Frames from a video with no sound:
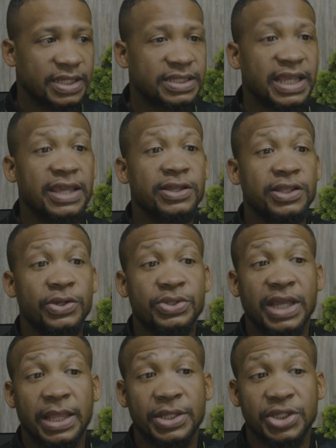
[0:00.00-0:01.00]
Say you lose
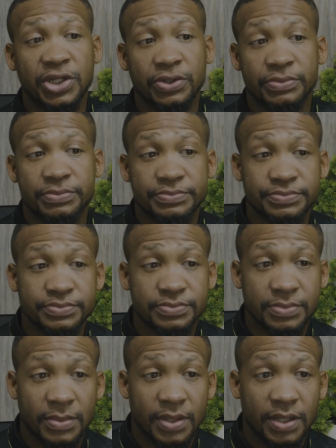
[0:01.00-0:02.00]
to LSU.
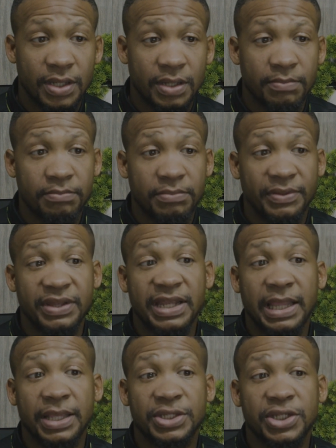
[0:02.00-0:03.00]
Well, then
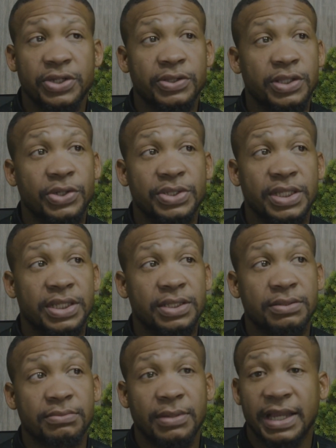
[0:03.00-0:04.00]
LSU
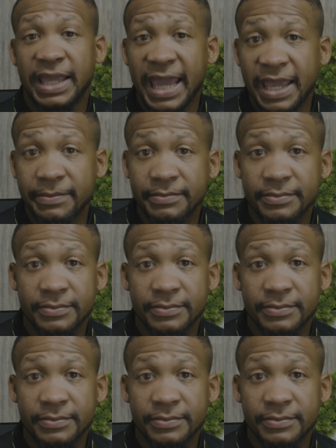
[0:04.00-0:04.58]
loses a game.